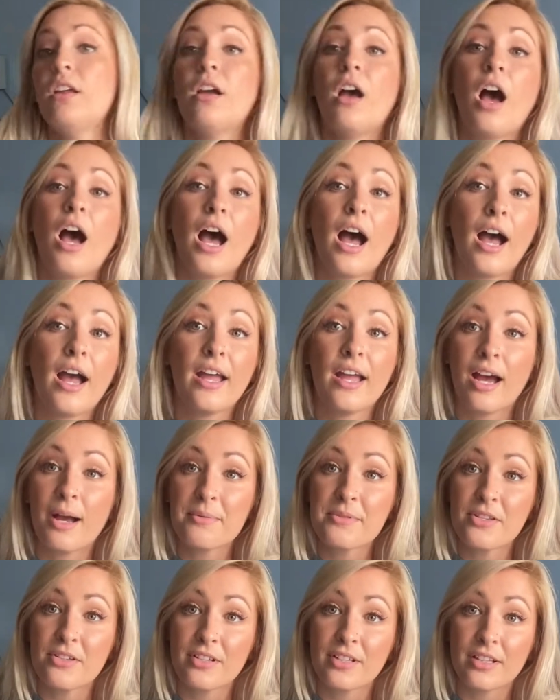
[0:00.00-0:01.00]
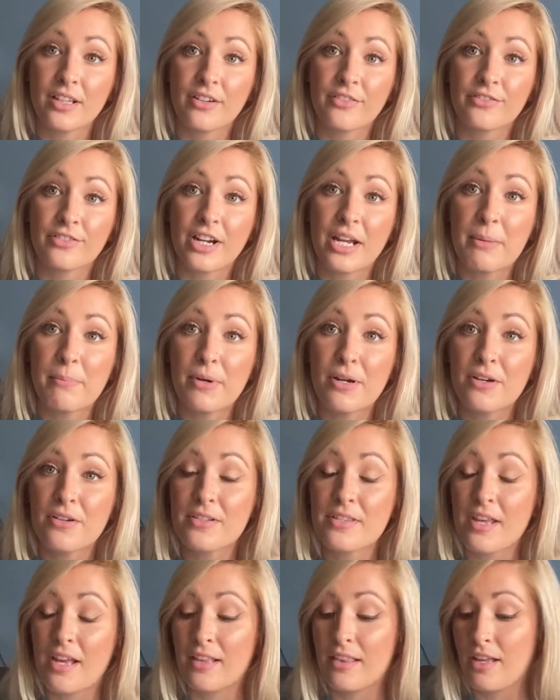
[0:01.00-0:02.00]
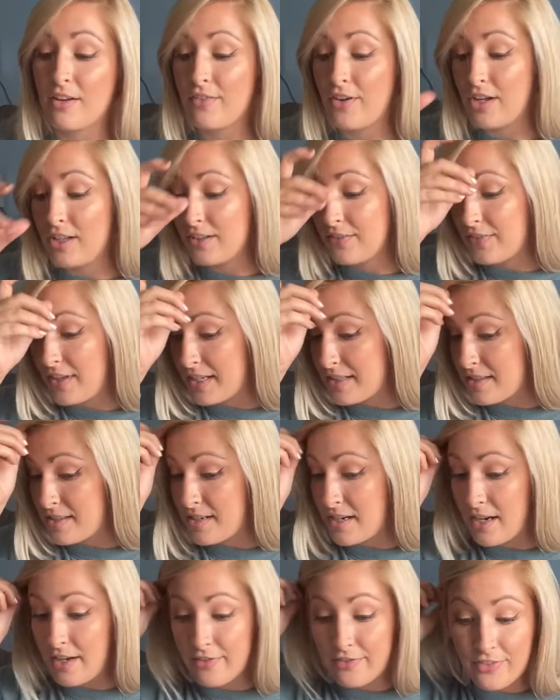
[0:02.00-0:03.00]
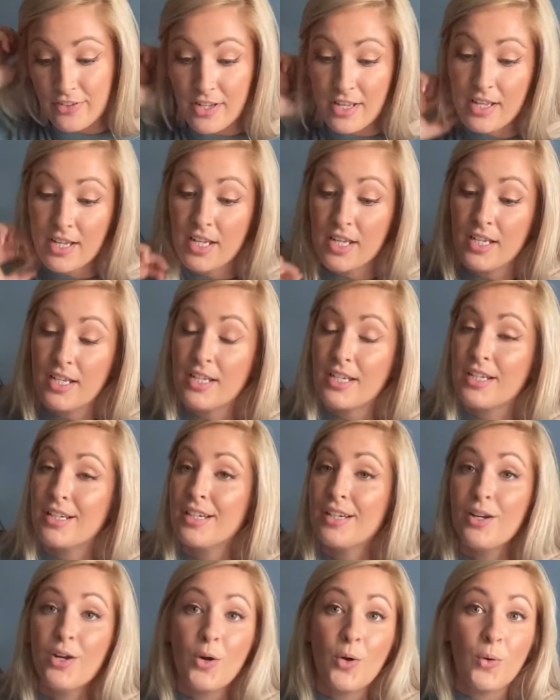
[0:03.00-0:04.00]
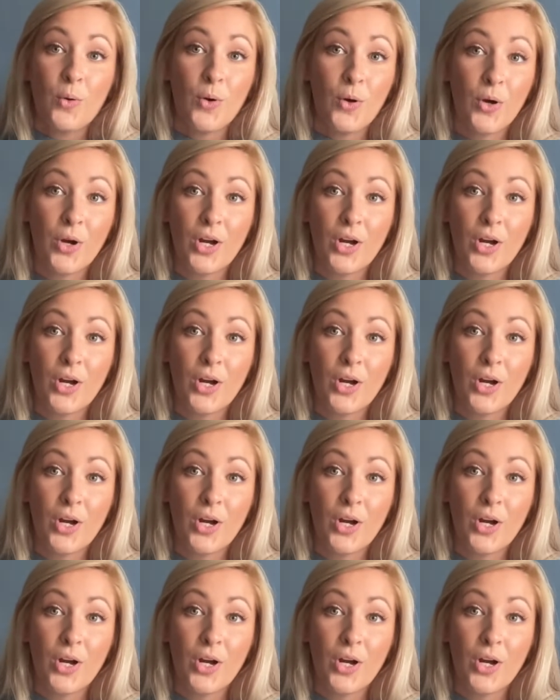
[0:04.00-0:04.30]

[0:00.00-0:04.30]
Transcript: I absolutely love rainbows. I love all of that stuff. Whew,